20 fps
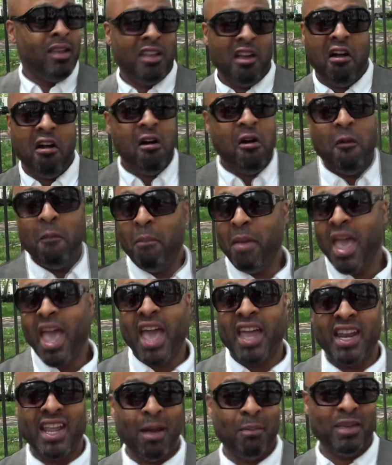oh
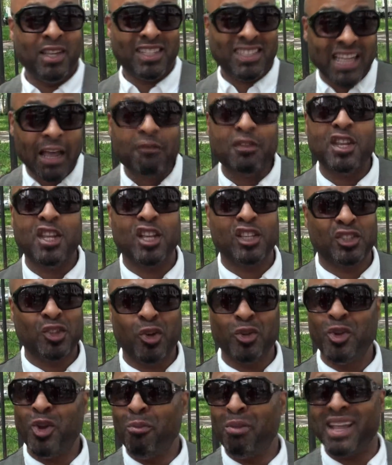man, 70 years
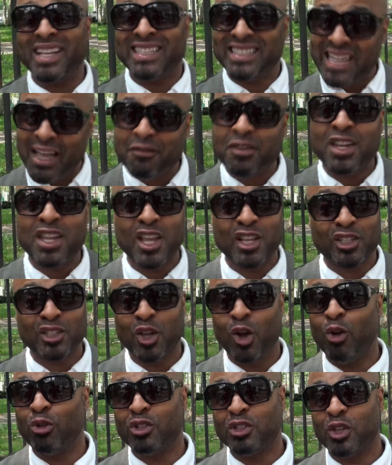old, you're gonna be like 70 years
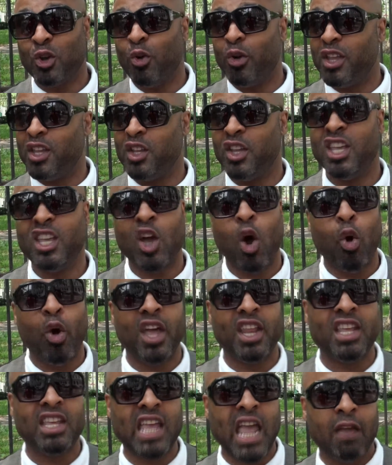old, so
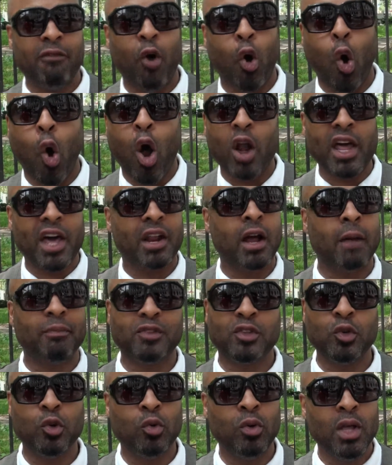and he gave all that up
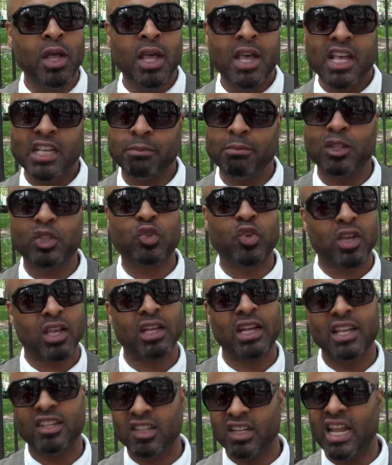to his
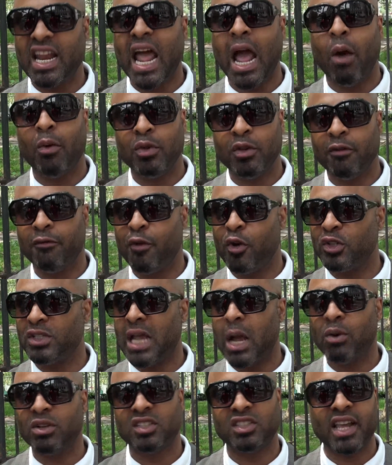matriculation at Howard University,
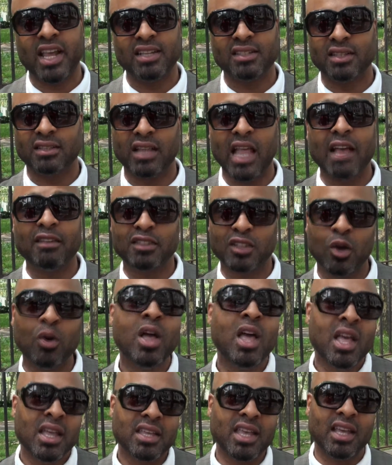how it changed his life. So
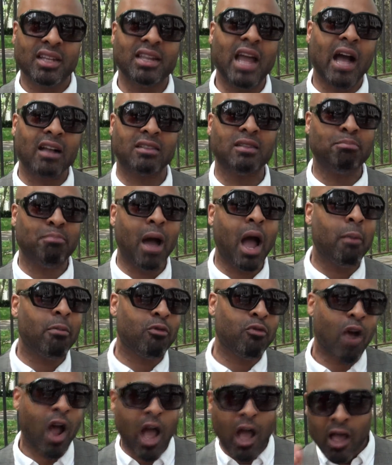yeah, Dr.
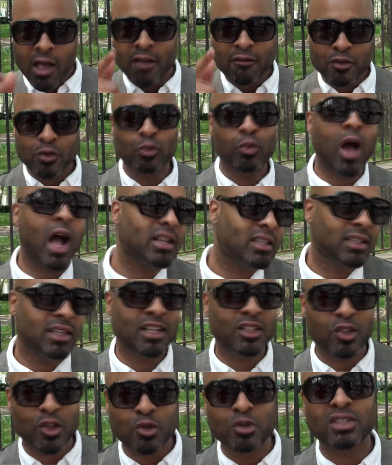Bambara, you watching
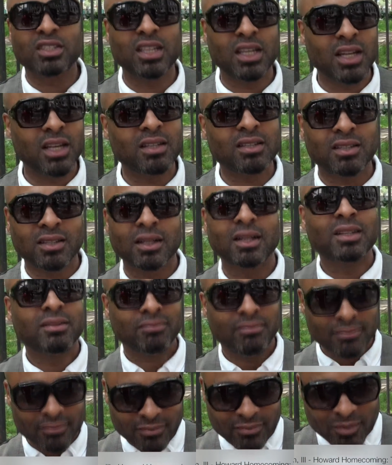this or you see this,
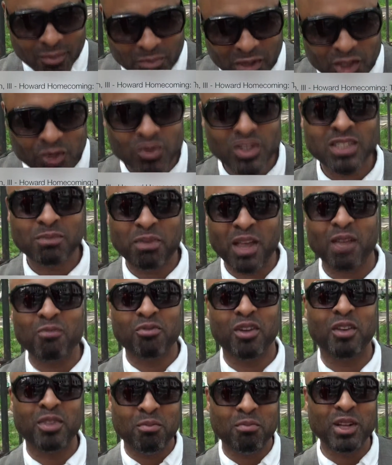much respect,
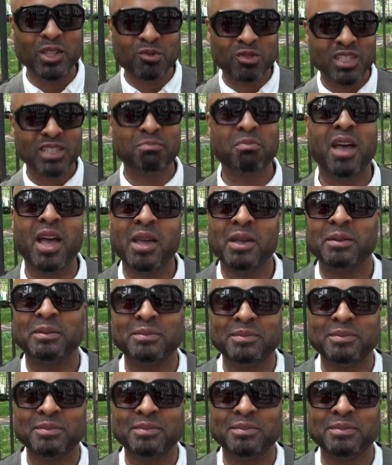brother, much respect.